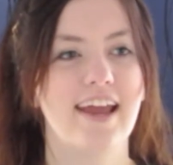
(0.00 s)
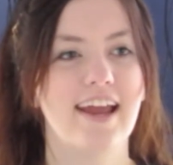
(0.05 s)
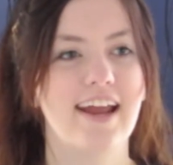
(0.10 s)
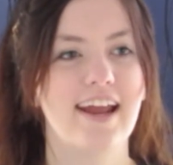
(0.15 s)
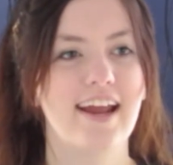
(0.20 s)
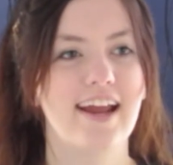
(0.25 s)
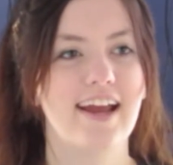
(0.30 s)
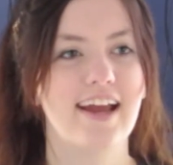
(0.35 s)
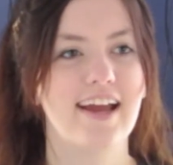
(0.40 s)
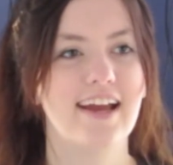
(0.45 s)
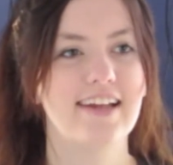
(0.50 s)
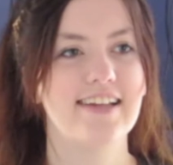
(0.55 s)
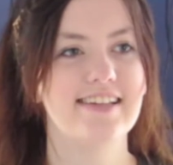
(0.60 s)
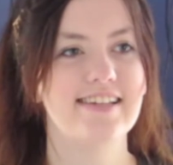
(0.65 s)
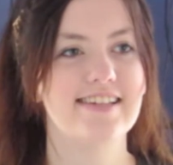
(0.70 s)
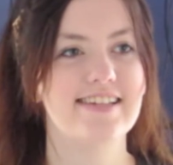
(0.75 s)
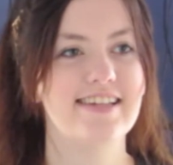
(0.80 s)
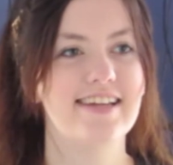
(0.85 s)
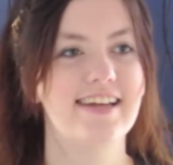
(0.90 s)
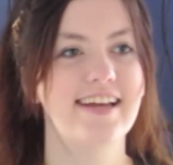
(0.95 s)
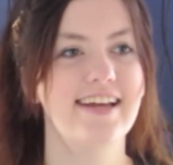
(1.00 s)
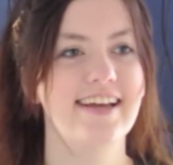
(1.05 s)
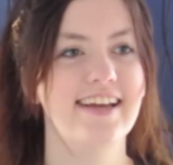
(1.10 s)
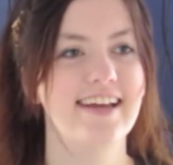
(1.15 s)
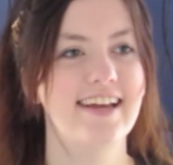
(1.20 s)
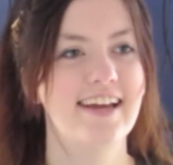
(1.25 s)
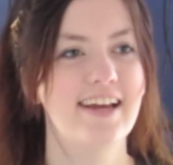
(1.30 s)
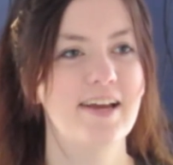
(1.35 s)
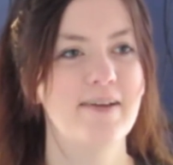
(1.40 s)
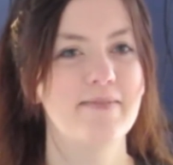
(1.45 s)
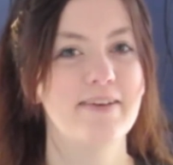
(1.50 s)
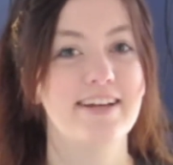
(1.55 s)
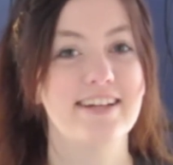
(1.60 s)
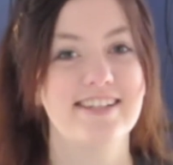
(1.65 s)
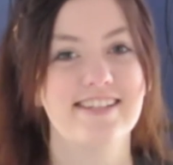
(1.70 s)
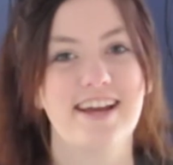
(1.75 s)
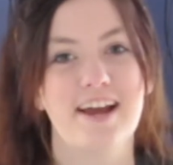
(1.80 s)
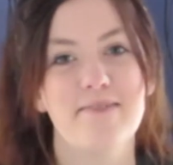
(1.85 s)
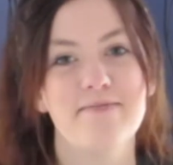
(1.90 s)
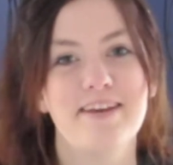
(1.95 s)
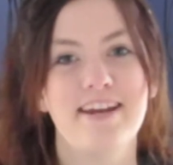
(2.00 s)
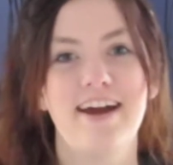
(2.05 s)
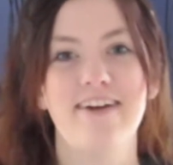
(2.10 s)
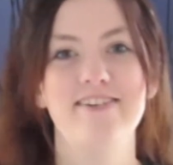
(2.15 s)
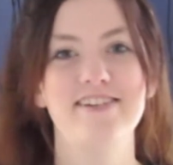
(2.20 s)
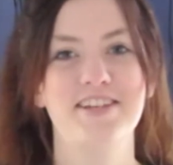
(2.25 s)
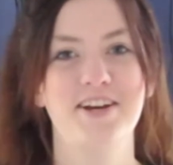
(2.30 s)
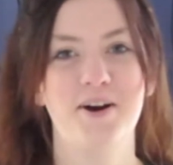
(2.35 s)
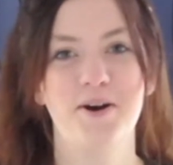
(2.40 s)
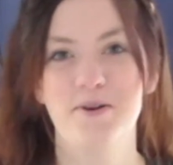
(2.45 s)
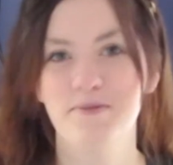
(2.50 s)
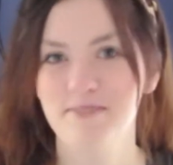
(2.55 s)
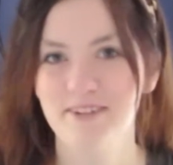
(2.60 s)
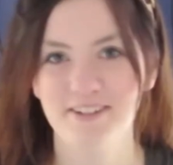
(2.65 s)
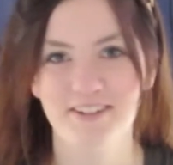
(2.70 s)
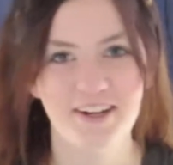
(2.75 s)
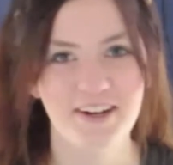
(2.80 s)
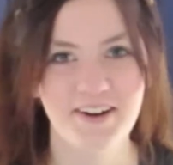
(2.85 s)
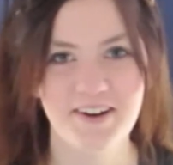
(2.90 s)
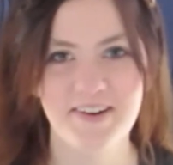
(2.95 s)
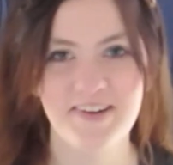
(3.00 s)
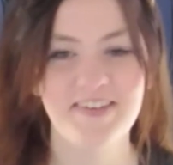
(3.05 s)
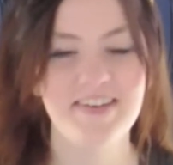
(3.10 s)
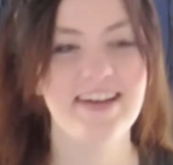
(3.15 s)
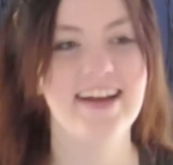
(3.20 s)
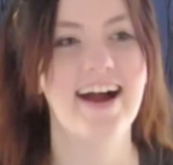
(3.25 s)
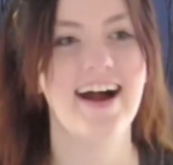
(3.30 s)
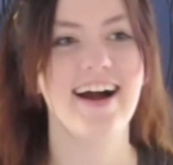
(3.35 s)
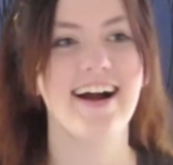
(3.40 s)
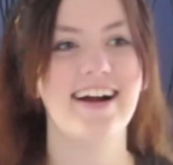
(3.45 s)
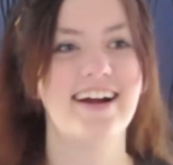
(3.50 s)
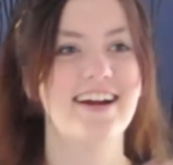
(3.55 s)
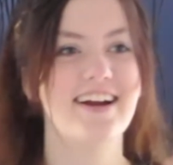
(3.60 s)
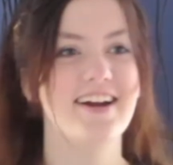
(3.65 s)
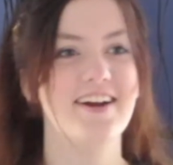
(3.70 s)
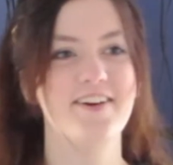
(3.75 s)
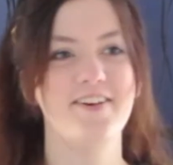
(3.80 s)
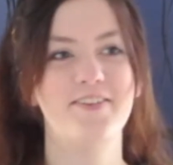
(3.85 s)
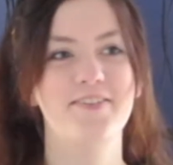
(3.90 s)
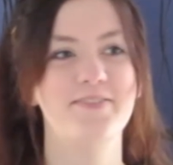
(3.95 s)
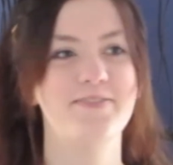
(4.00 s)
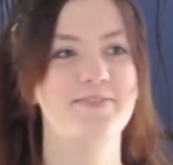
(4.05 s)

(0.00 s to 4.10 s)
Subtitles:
And because I was home alone, I